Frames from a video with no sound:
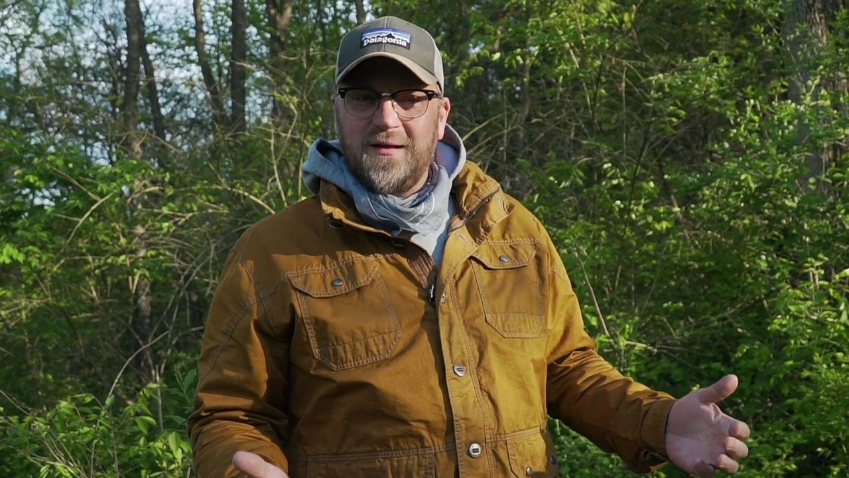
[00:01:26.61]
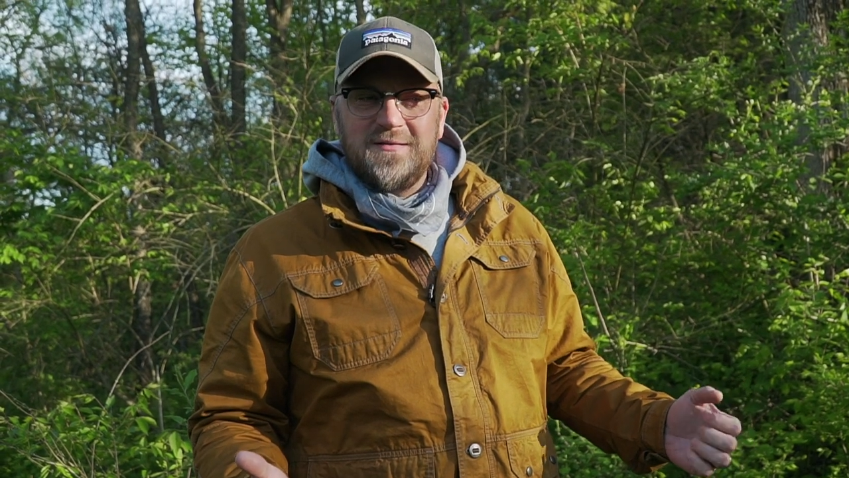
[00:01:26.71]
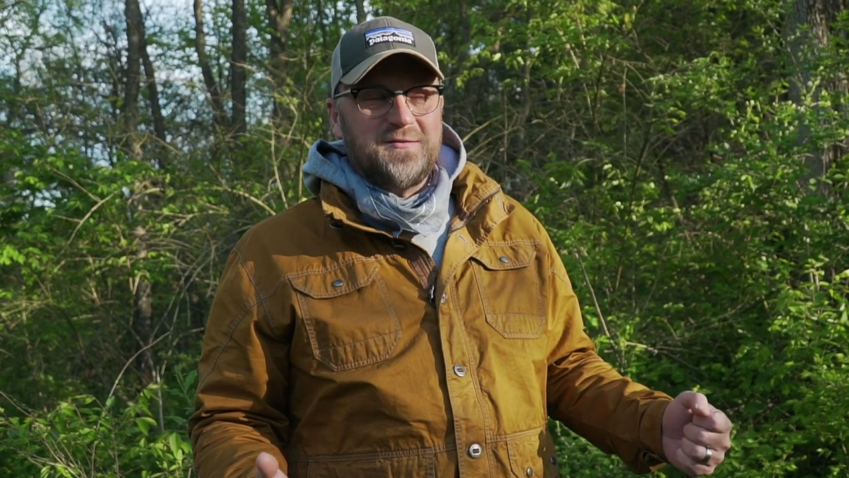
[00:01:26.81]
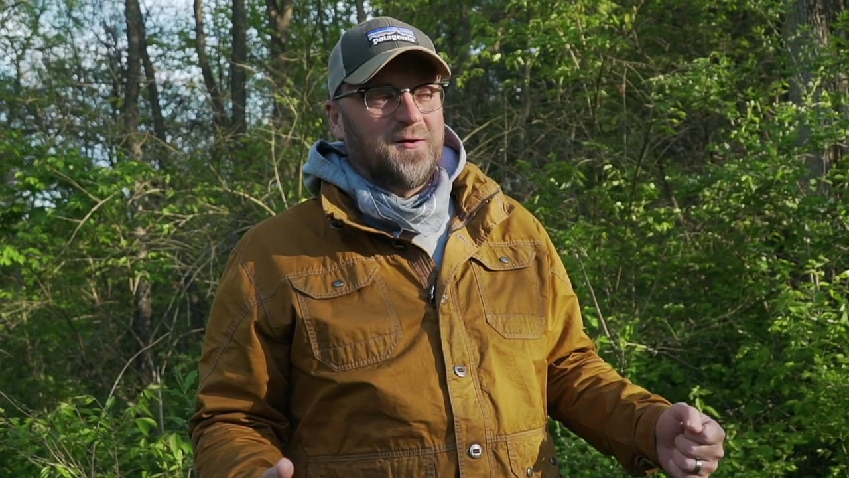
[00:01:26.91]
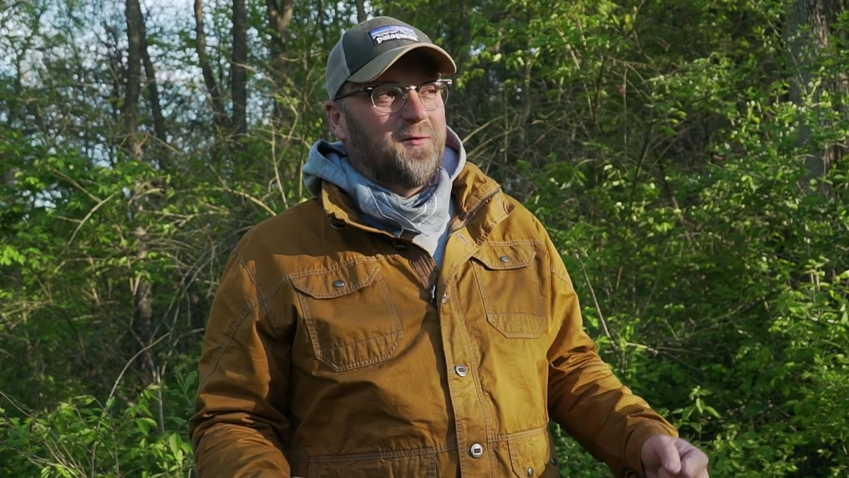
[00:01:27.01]

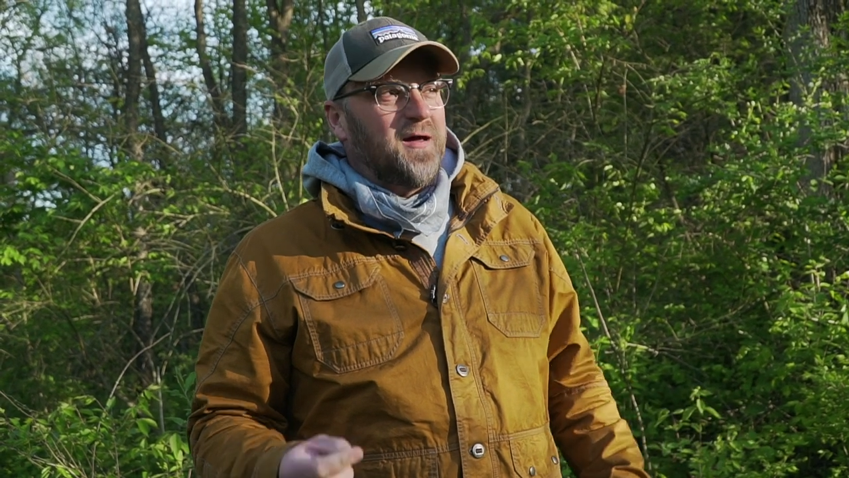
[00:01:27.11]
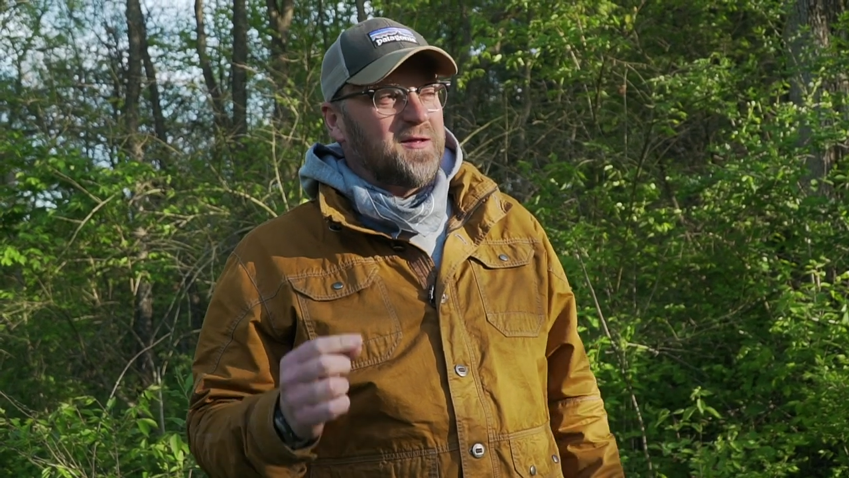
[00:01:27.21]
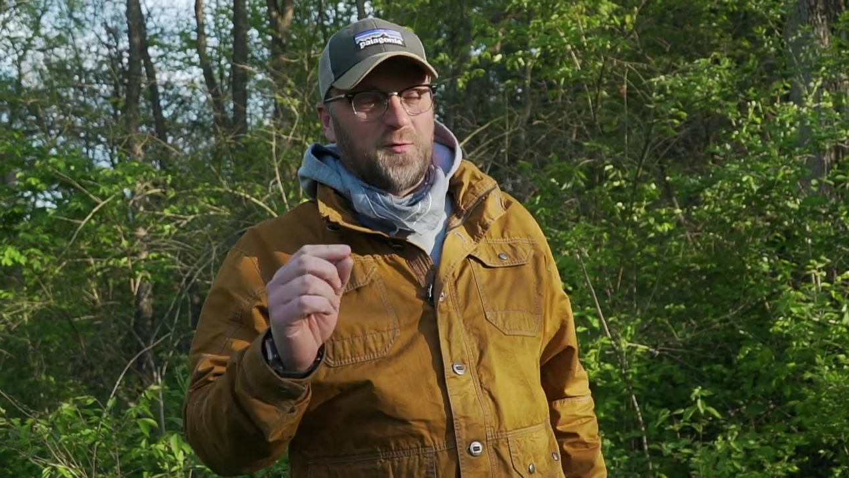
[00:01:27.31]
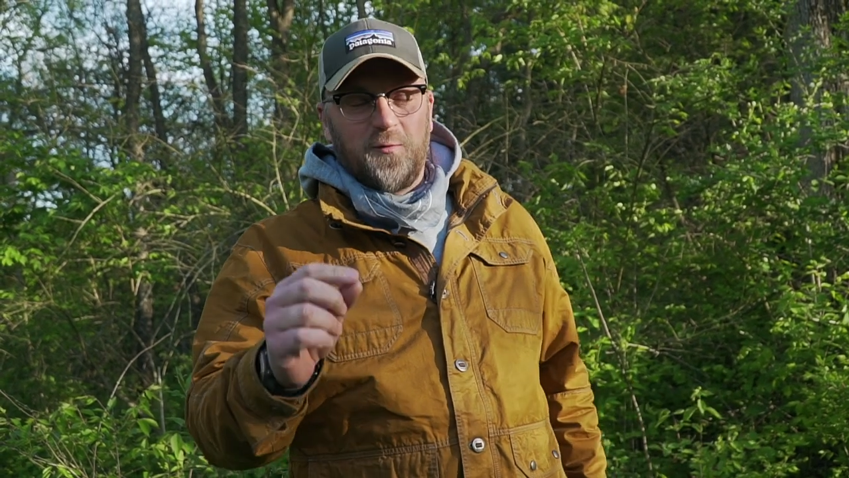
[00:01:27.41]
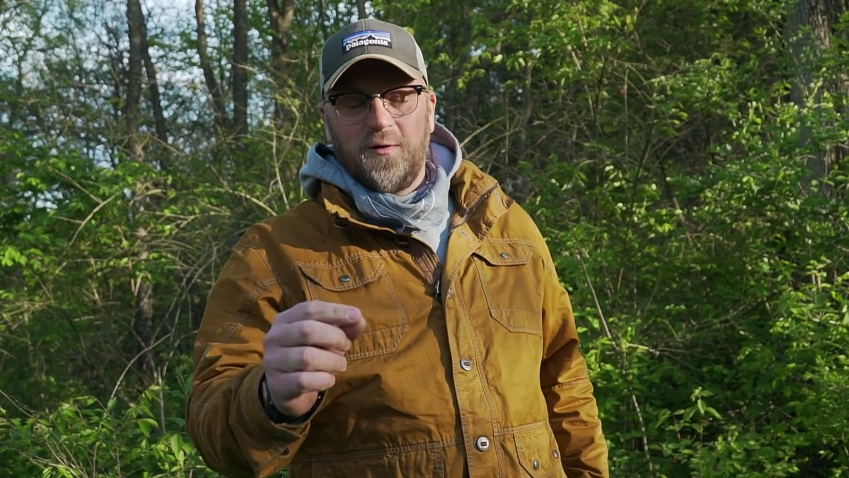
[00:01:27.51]
And so
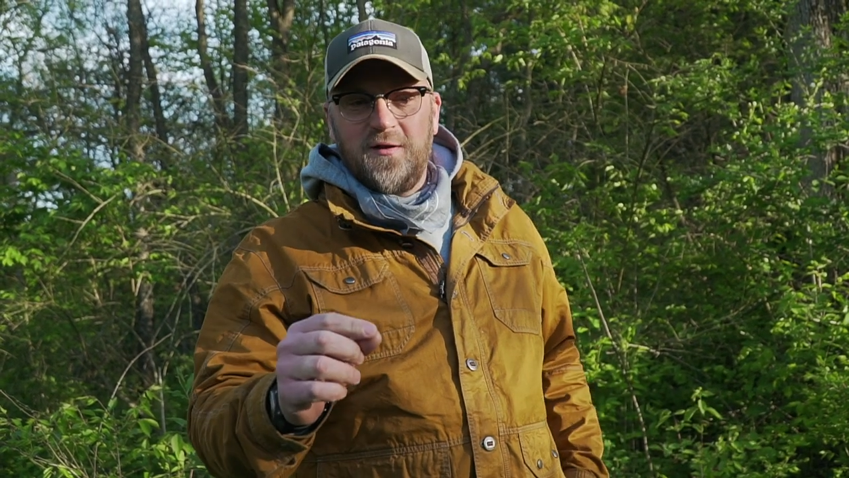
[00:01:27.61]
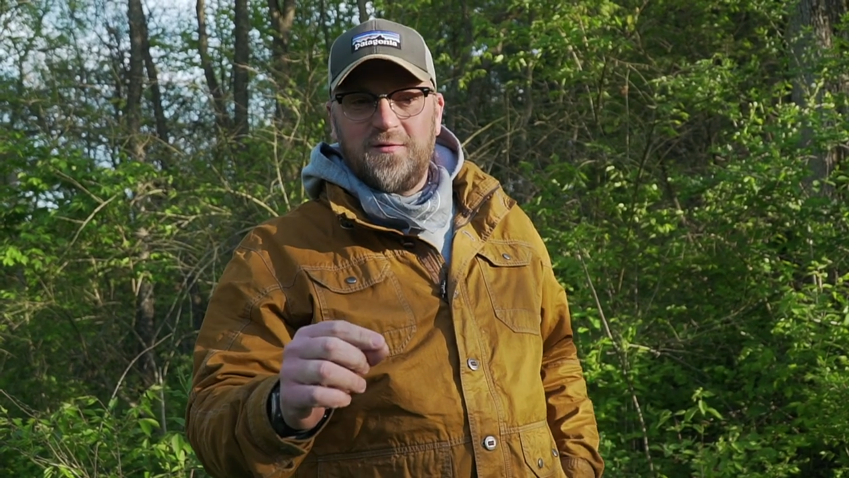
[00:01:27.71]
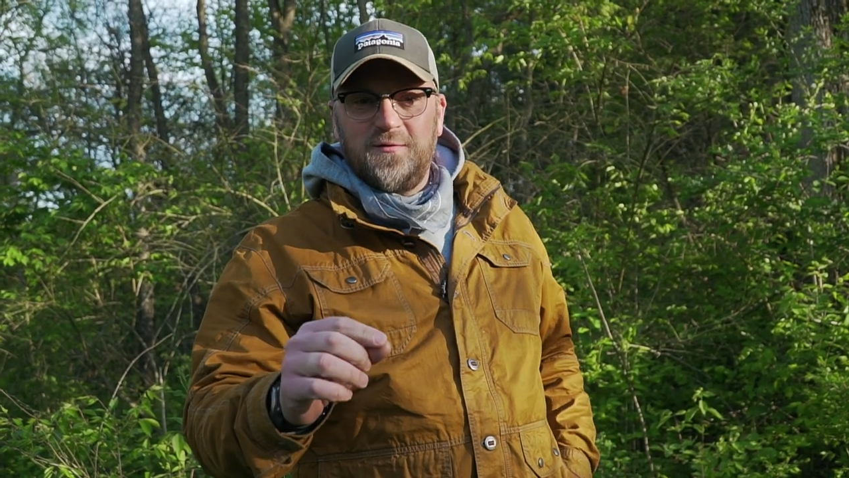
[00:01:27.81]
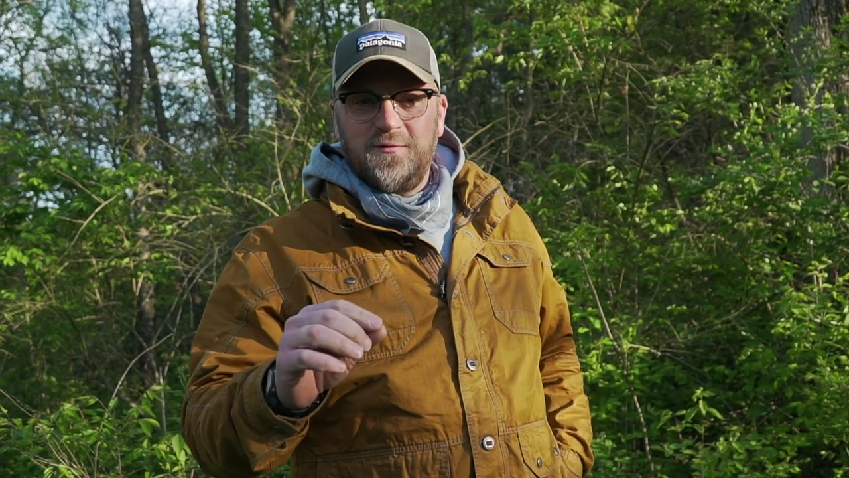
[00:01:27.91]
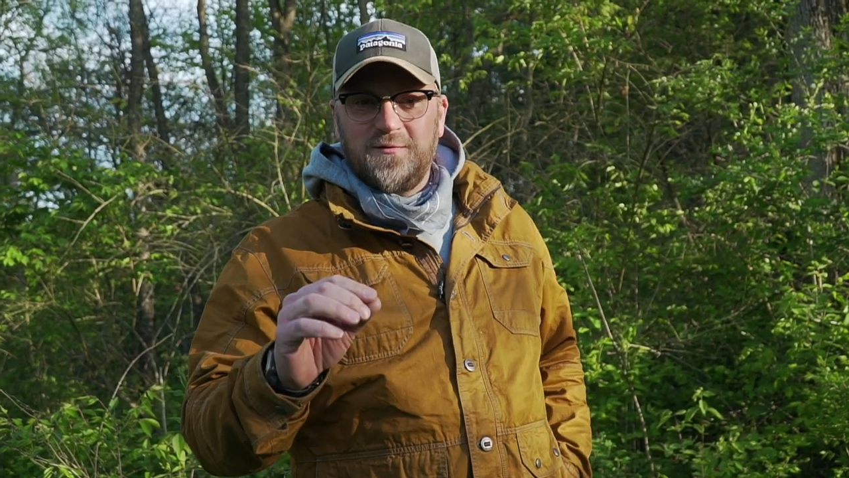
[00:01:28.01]
that's what we're gonna
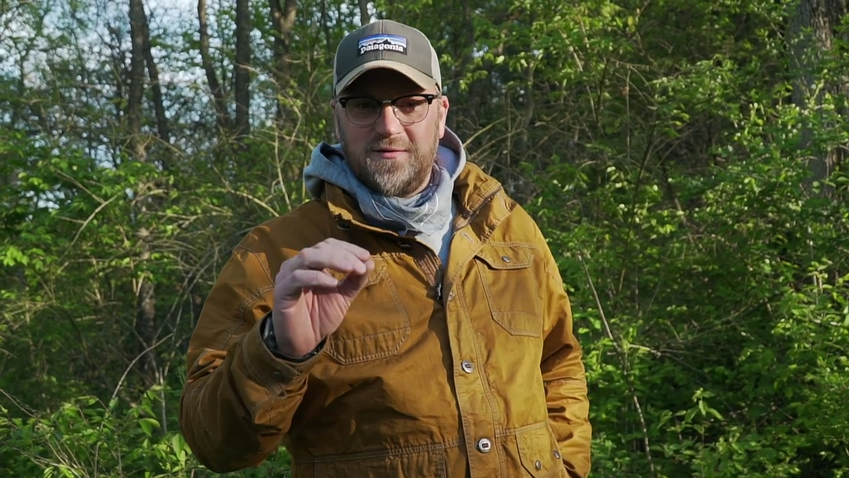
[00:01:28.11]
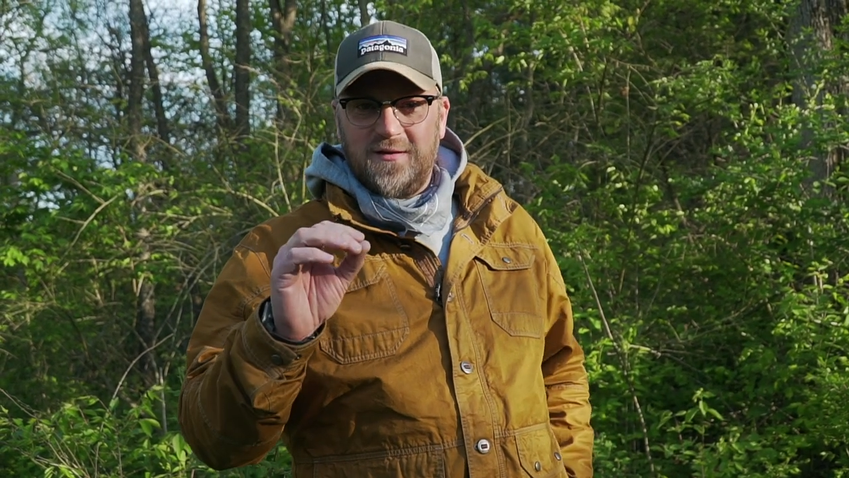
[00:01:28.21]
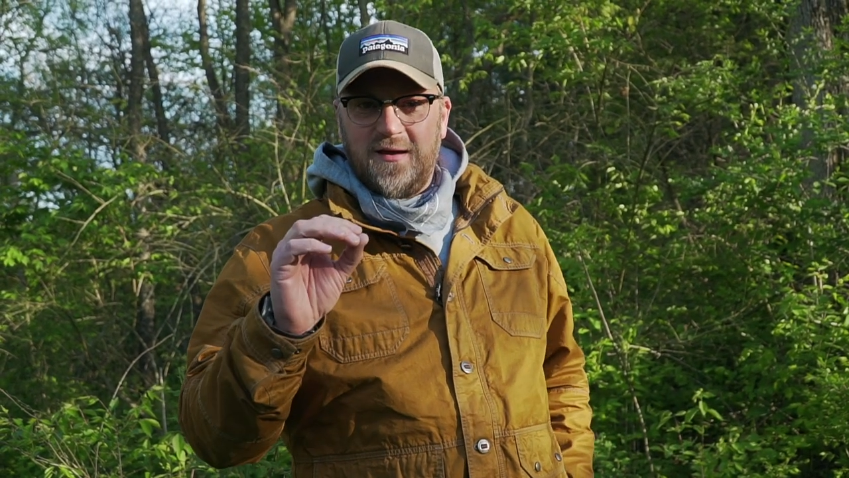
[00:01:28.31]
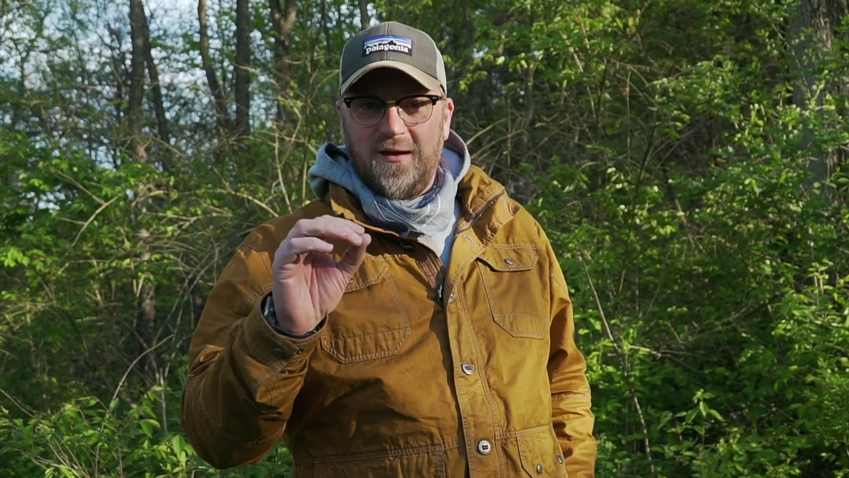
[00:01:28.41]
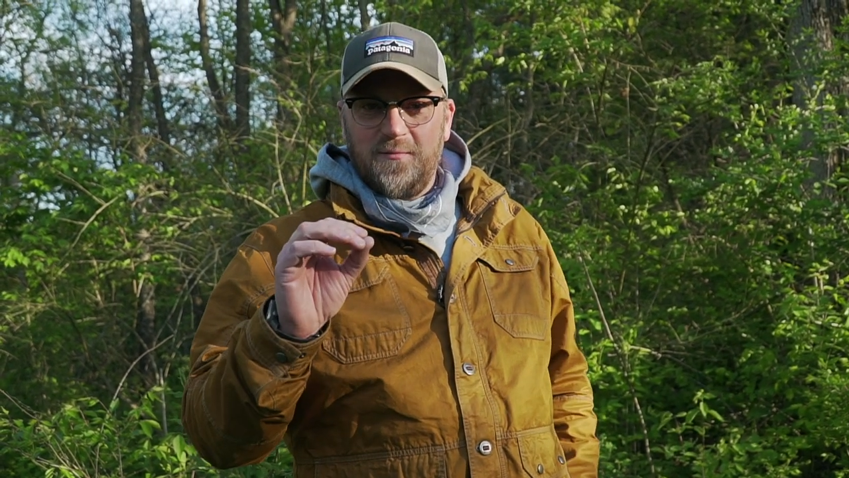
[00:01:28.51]
do today.